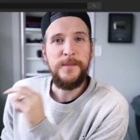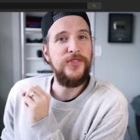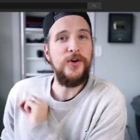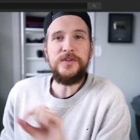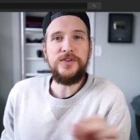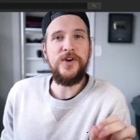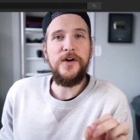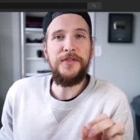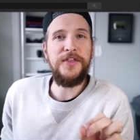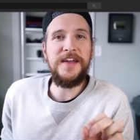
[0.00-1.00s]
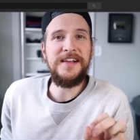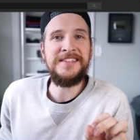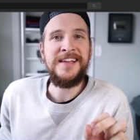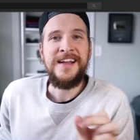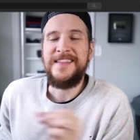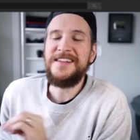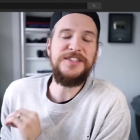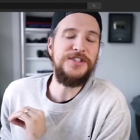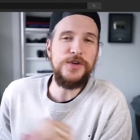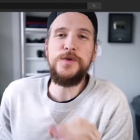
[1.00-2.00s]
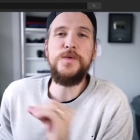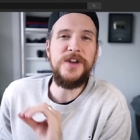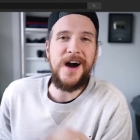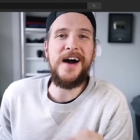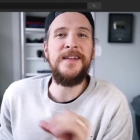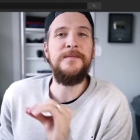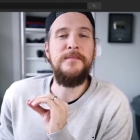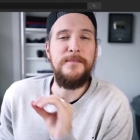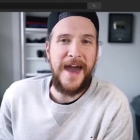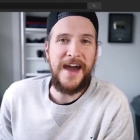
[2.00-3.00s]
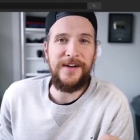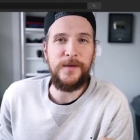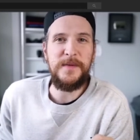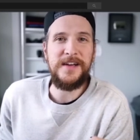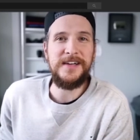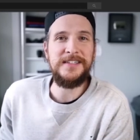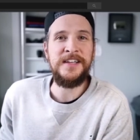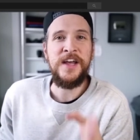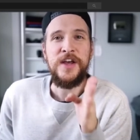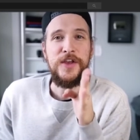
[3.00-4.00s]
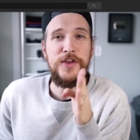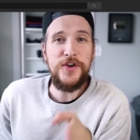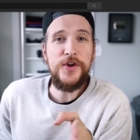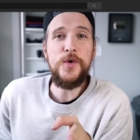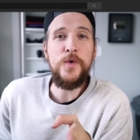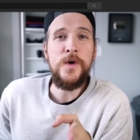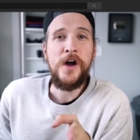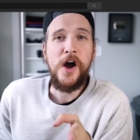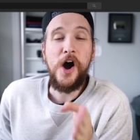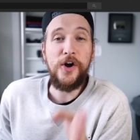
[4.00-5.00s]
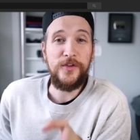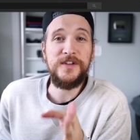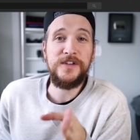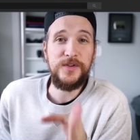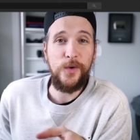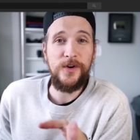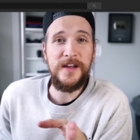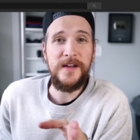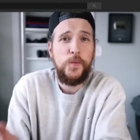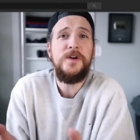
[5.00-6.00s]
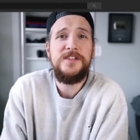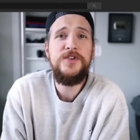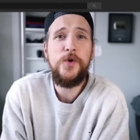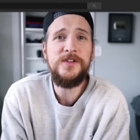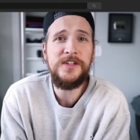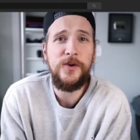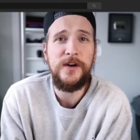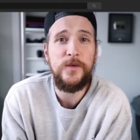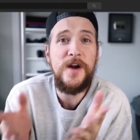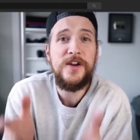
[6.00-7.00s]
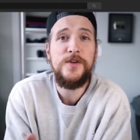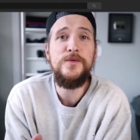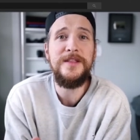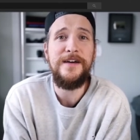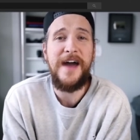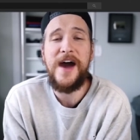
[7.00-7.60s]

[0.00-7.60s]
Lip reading: But those are all things that do not matter because you are the story. What's your story? Where do you live?